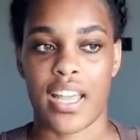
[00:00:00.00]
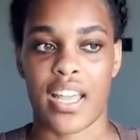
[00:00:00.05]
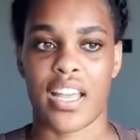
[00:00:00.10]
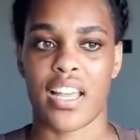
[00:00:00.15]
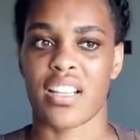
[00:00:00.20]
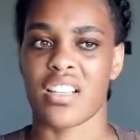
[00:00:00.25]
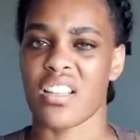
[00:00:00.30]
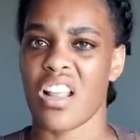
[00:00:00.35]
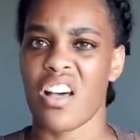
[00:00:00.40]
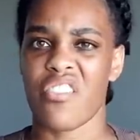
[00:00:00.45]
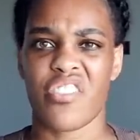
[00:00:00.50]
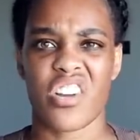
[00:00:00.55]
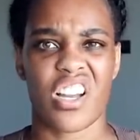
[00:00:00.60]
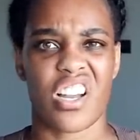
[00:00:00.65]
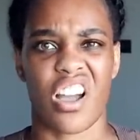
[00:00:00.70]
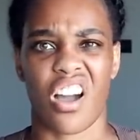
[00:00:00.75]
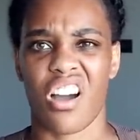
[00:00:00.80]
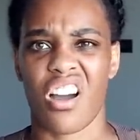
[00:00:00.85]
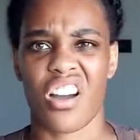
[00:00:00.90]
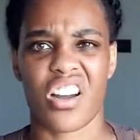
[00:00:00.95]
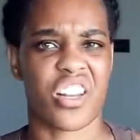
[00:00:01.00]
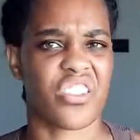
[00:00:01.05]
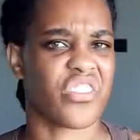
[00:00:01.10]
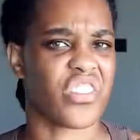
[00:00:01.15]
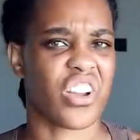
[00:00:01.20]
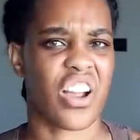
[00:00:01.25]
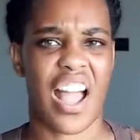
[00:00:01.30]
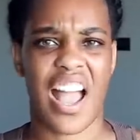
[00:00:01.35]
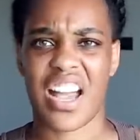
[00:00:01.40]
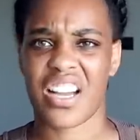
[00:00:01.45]
It's not very hard if
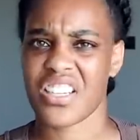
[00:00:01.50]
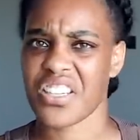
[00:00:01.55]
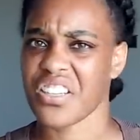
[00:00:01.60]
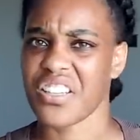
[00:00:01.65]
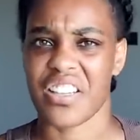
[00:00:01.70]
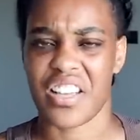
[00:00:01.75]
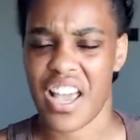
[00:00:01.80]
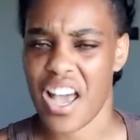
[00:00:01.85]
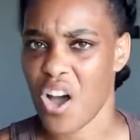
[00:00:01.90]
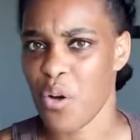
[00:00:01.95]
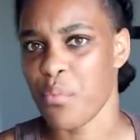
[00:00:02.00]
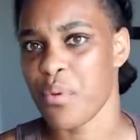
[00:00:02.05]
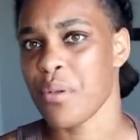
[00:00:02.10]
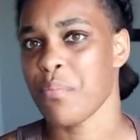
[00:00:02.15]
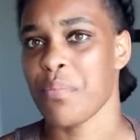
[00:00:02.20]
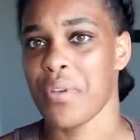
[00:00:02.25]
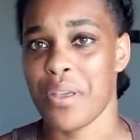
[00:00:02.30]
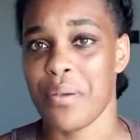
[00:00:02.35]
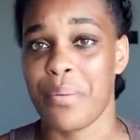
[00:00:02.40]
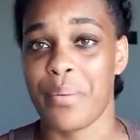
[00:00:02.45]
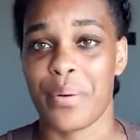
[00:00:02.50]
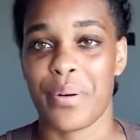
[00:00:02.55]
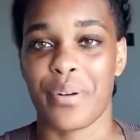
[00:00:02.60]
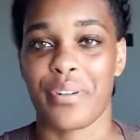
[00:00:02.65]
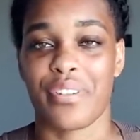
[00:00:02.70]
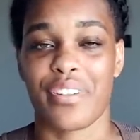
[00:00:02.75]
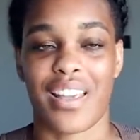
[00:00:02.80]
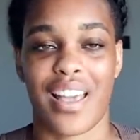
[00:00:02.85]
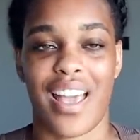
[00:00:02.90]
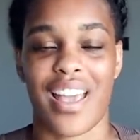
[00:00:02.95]
you're actually helping people,
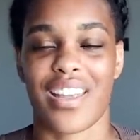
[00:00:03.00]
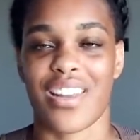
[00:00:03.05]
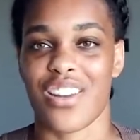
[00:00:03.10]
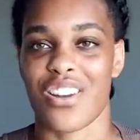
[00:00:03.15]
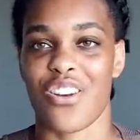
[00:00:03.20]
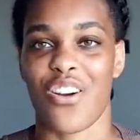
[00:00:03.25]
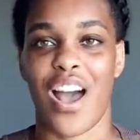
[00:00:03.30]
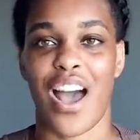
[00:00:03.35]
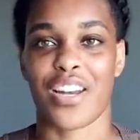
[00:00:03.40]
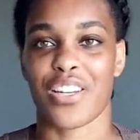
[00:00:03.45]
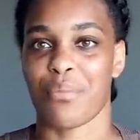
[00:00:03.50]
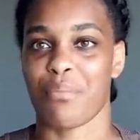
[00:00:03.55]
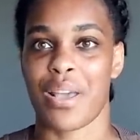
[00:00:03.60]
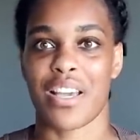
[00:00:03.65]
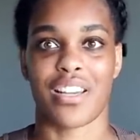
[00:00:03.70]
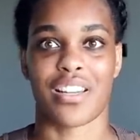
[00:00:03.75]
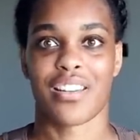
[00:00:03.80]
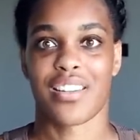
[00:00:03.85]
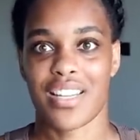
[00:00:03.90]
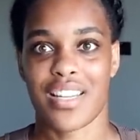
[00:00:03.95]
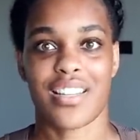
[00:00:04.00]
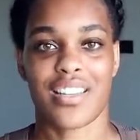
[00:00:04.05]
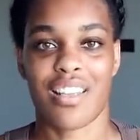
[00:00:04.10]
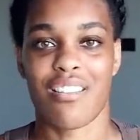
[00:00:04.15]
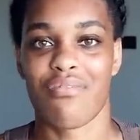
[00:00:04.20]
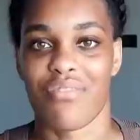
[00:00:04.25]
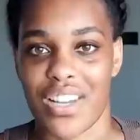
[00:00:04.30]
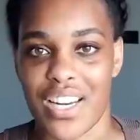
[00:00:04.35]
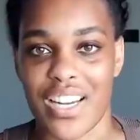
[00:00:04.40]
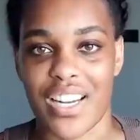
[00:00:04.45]
okay, and you know how to make a
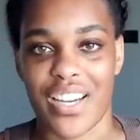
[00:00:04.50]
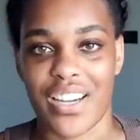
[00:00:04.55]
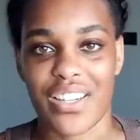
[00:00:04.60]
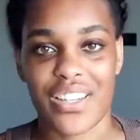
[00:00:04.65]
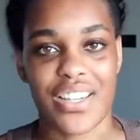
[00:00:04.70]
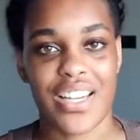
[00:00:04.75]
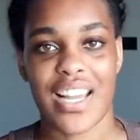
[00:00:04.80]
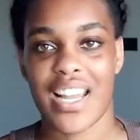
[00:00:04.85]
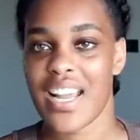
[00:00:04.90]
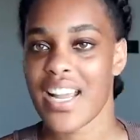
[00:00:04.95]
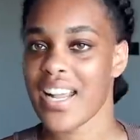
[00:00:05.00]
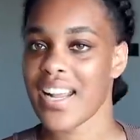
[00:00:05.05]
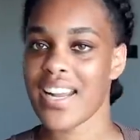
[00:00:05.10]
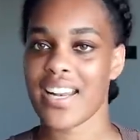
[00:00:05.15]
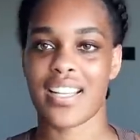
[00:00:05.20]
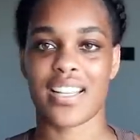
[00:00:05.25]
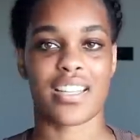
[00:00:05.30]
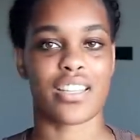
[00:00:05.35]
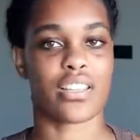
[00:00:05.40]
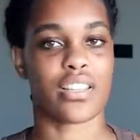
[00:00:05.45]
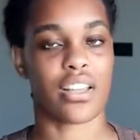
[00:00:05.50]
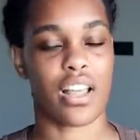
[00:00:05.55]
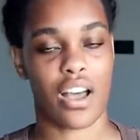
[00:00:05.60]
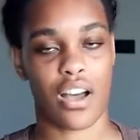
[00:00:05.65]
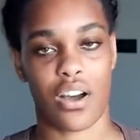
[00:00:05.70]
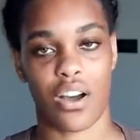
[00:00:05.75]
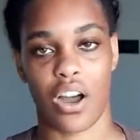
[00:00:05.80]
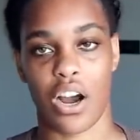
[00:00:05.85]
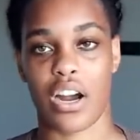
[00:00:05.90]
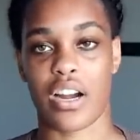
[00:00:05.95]
decent video. It is
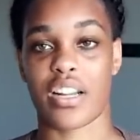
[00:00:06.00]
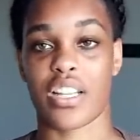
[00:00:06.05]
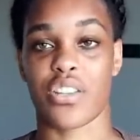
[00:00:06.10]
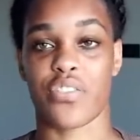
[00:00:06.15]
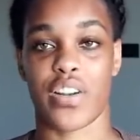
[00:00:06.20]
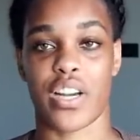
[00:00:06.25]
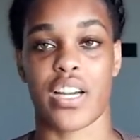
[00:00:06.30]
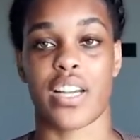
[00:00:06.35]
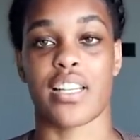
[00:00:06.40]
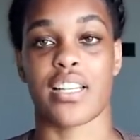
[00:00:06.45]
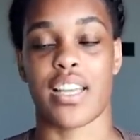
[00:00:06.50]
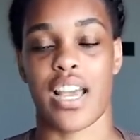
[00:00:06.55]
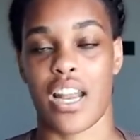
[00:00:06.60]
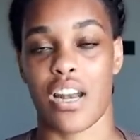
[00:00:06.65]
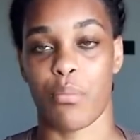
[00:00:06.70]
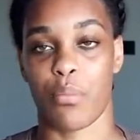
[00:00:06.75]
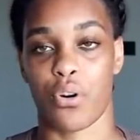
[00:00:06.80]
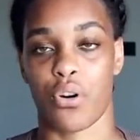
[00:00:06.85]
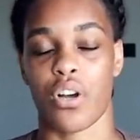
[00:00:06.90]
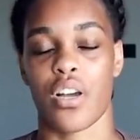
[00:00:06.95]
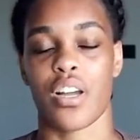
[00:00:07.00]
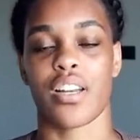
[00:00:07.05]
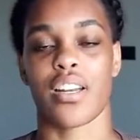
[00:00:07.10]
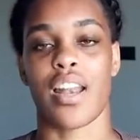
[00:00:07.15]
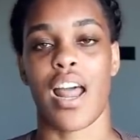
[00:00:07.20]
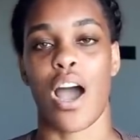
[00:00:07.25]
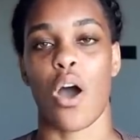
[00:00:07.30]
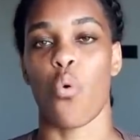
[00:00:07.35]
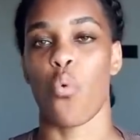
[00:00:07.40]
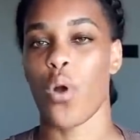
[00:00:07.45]
not hard, it's very attainable.
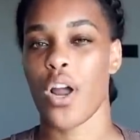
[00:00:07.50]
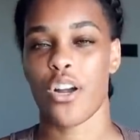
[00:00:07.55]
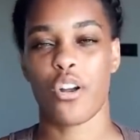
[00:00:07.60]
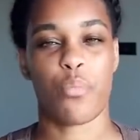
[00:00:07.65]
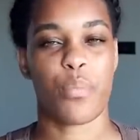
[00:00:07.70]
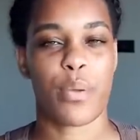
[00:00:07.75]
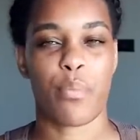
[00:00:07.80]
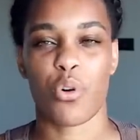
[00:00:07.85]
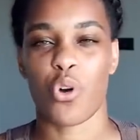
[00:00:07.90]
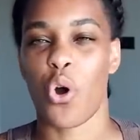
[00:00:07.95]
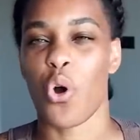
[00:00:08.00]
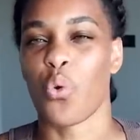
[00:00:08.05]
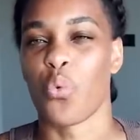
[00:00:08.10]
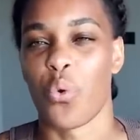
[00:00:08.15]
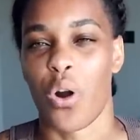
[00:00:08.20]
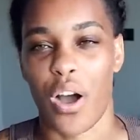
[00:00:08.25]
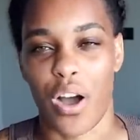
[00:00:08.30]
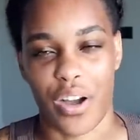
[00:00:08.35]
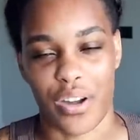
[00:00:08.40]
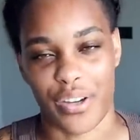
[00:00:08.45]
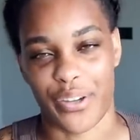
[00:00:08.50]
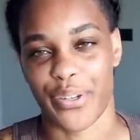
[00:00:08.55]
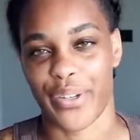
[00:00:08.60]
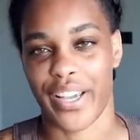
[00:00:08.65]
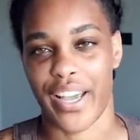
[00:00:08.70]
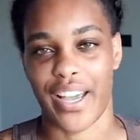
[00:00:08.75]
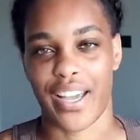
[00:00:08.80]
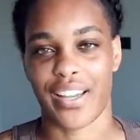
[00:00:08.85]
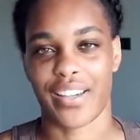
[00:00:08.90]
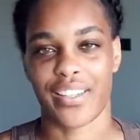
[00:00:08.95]
Now, where do people go wrong,
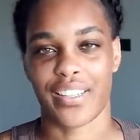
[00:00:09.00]
okay?